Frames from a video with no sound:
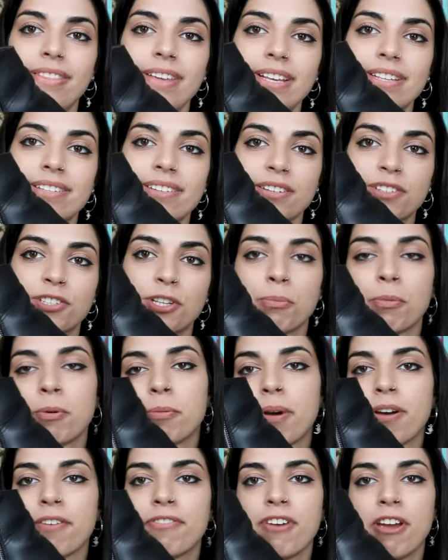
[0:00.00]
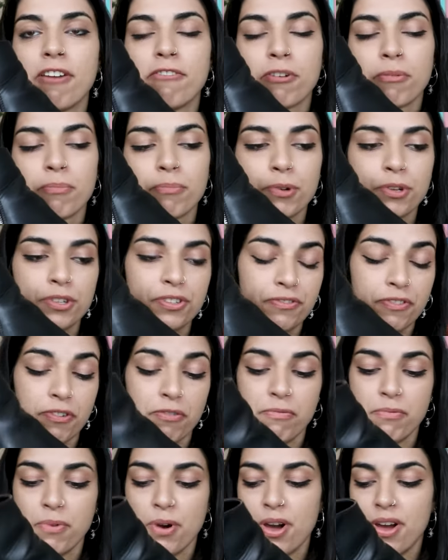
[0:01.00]
These are some of my favorite boots
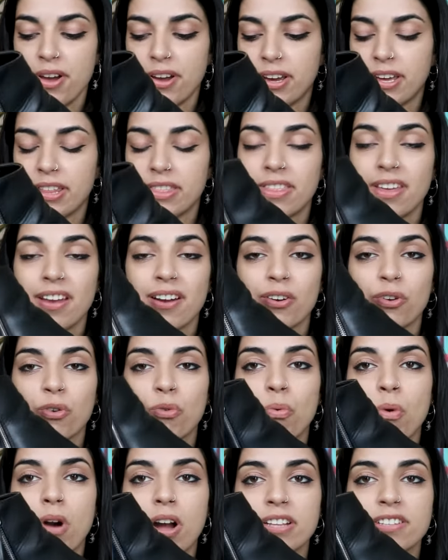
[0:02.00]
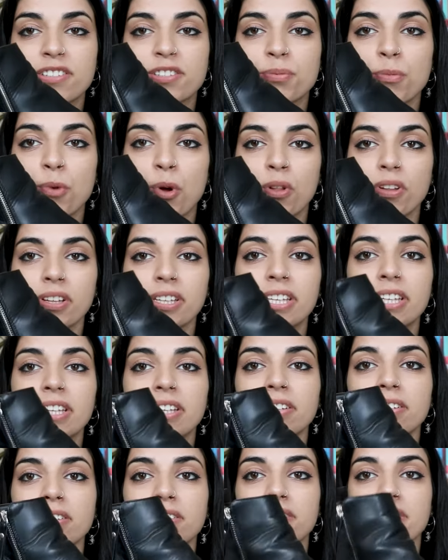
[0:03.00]
for work. They're quite small
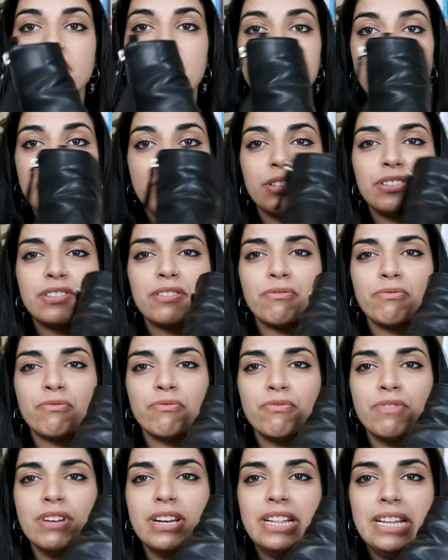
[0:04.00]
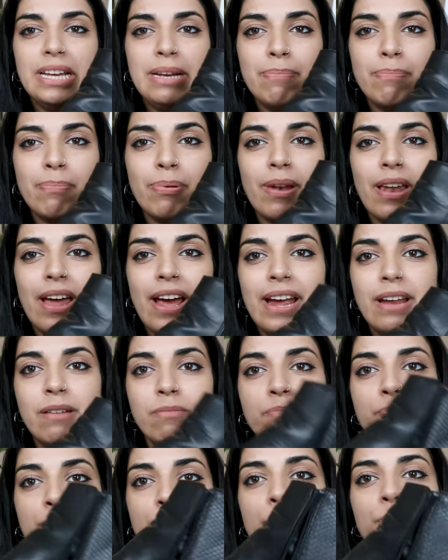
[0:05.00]
heels and just a really
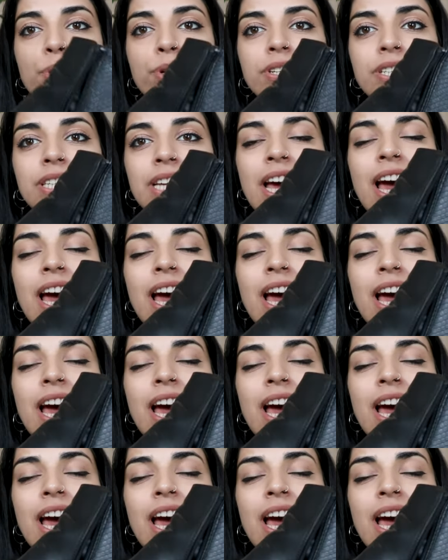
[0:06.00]
plain boot.